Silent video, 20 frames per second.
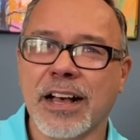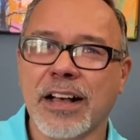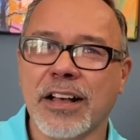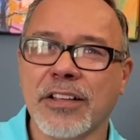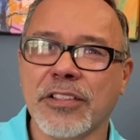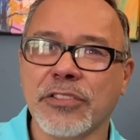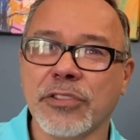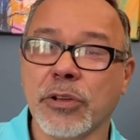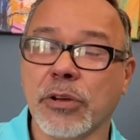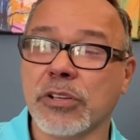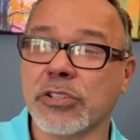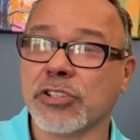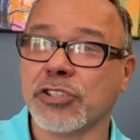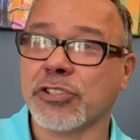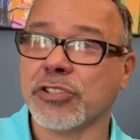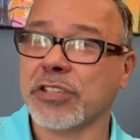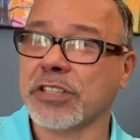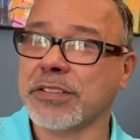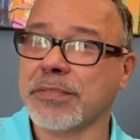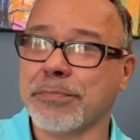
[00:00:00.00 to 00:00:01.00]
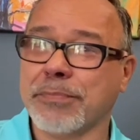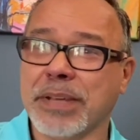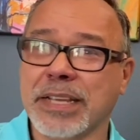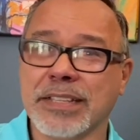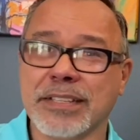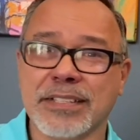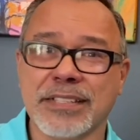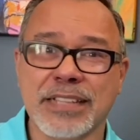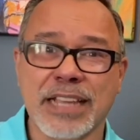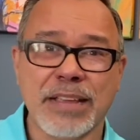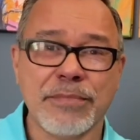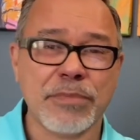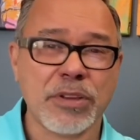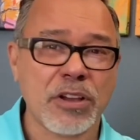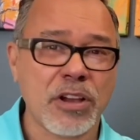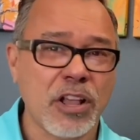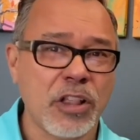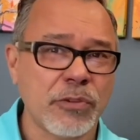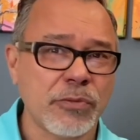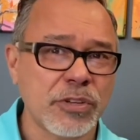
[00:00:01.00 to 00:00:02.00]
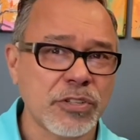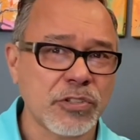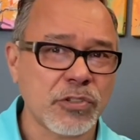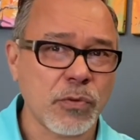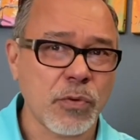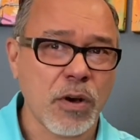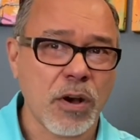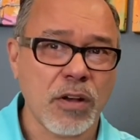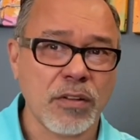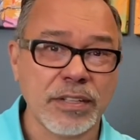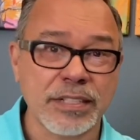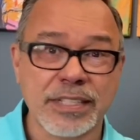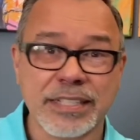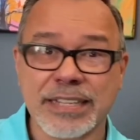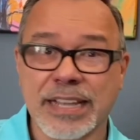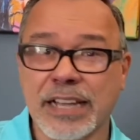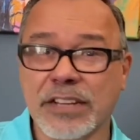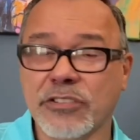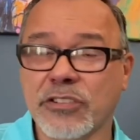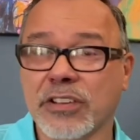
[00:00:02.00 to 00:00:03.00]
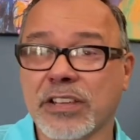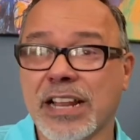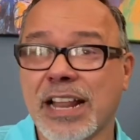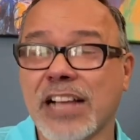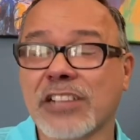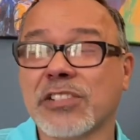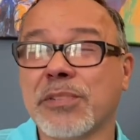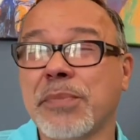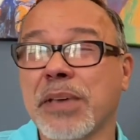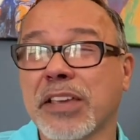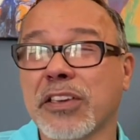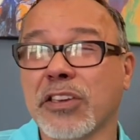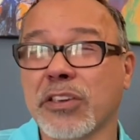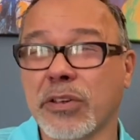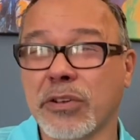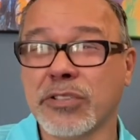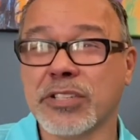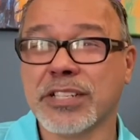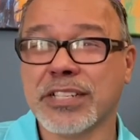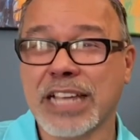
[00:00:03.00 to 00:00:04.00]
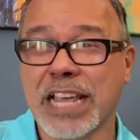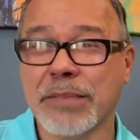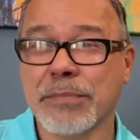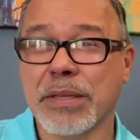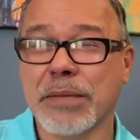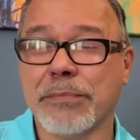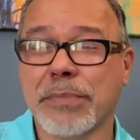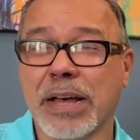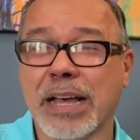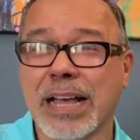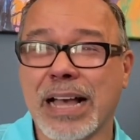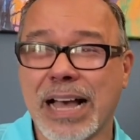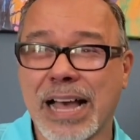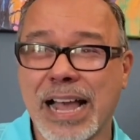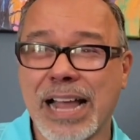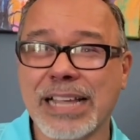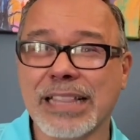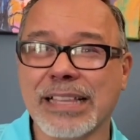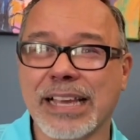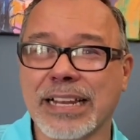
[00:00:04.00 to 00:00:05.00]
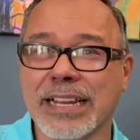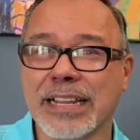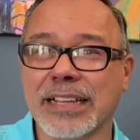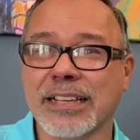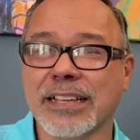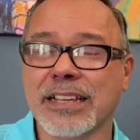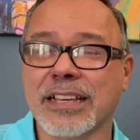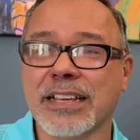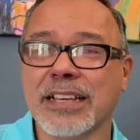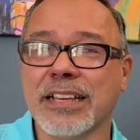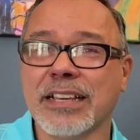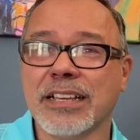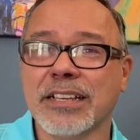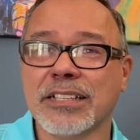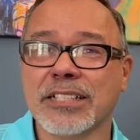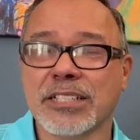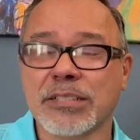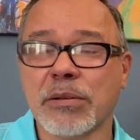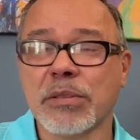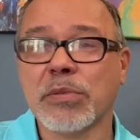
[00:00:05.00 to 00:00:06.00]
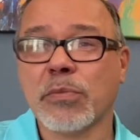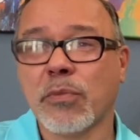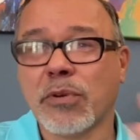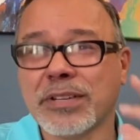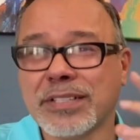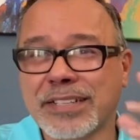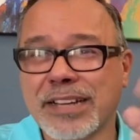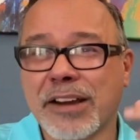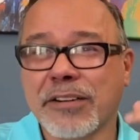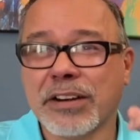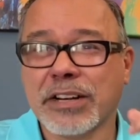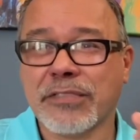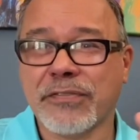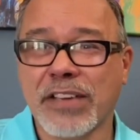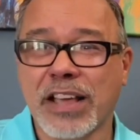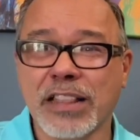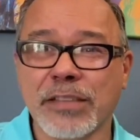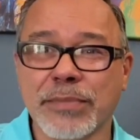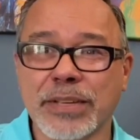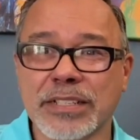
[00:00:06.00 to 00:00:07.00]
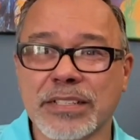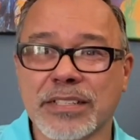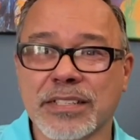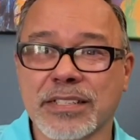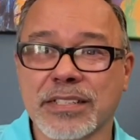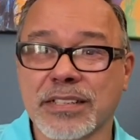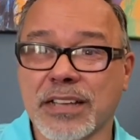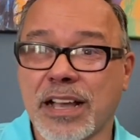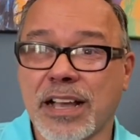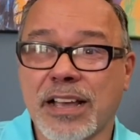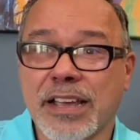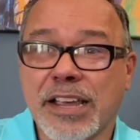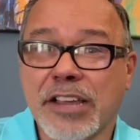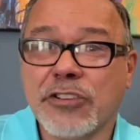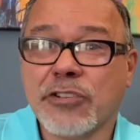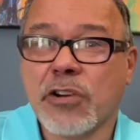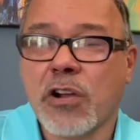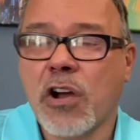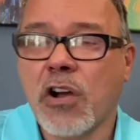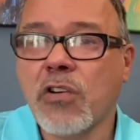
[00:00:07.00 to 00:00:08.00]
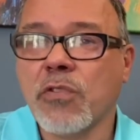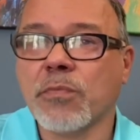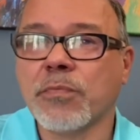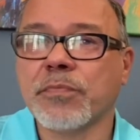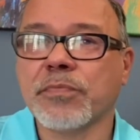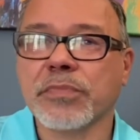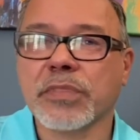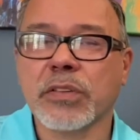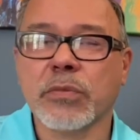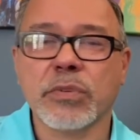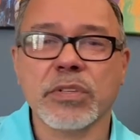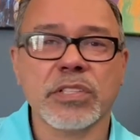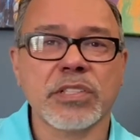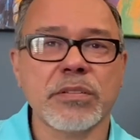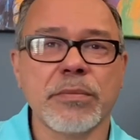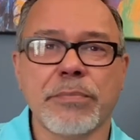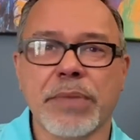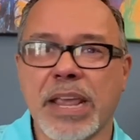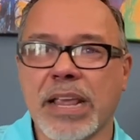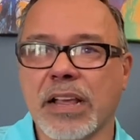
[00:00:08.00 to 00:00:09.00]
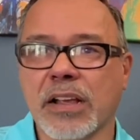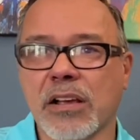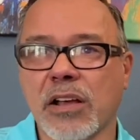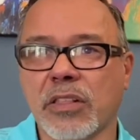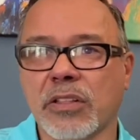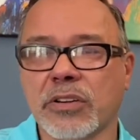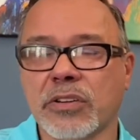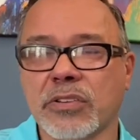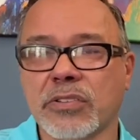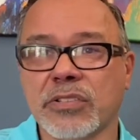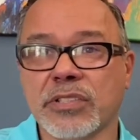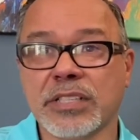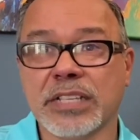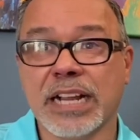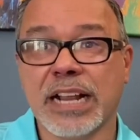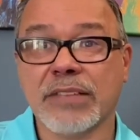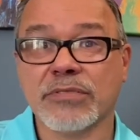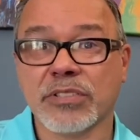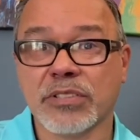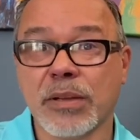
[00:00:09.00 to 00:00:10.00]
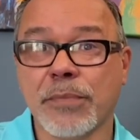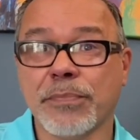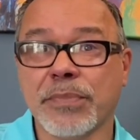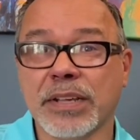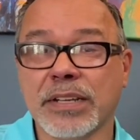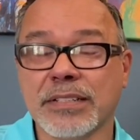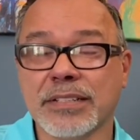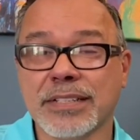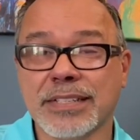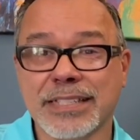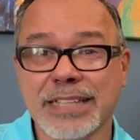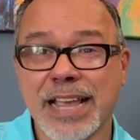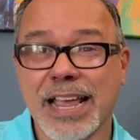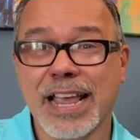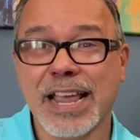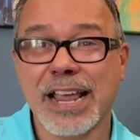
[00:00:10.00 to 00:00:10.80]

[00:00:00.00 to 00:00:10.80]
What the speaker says: Though it shouldn't be the same color as the wall. Instead, you can actually make a huge statement by highlighting some of the more decorative elements in your home with some paint colors that have something to say